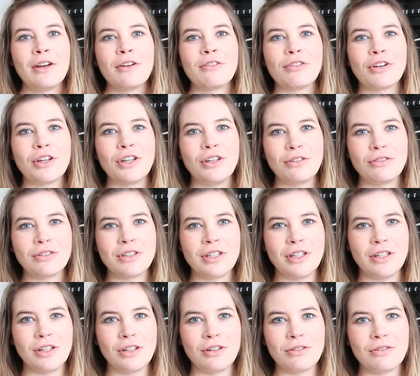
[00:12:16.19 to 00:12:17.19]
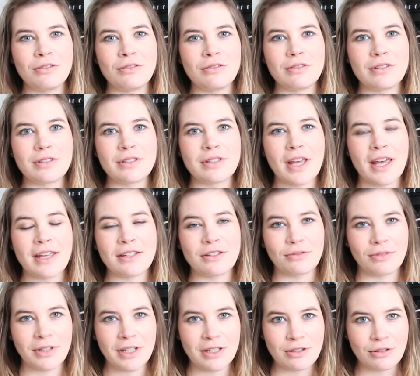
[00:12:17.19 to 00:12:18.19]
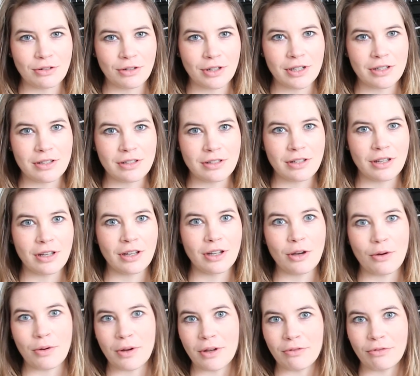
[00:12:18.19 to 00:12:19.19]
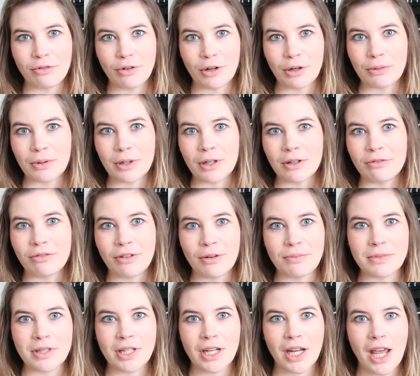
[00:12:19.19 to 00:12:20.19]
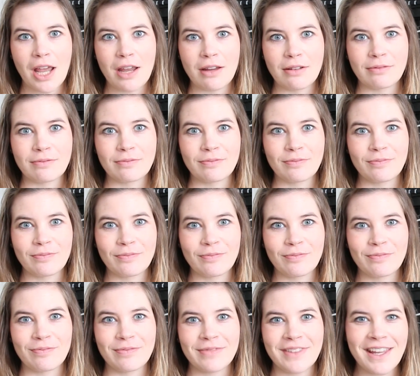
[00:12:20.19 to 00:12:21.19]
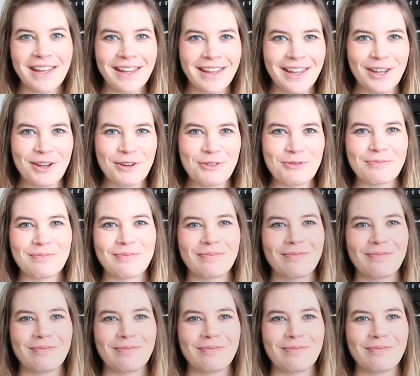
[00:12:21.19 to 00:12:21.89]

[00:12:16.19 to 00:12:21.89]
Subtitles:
for you to use as a resource going forward from today. Thank you.